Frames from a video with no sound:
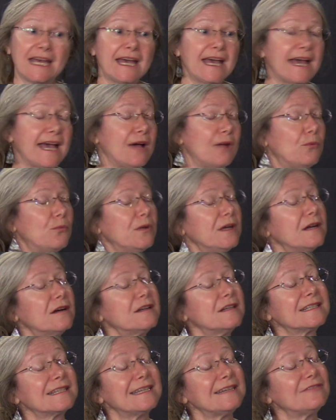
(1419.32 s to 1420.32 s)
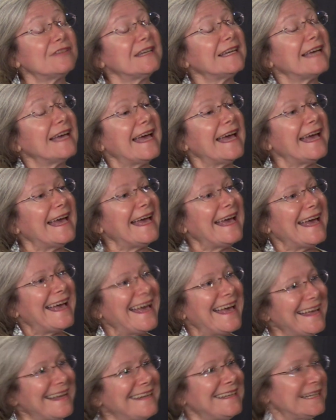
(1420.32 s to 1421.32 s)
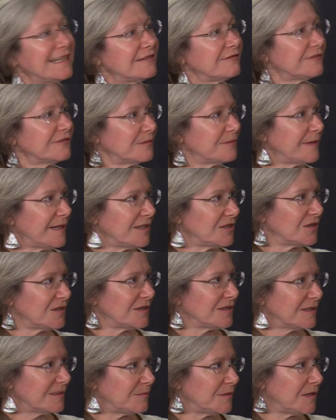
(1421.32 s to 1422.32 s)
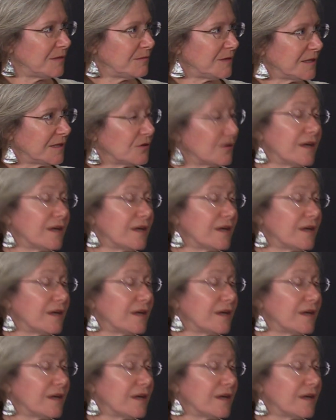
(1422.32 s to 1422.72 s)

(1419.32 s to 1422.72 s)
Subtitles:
We aren't giving any information to the public.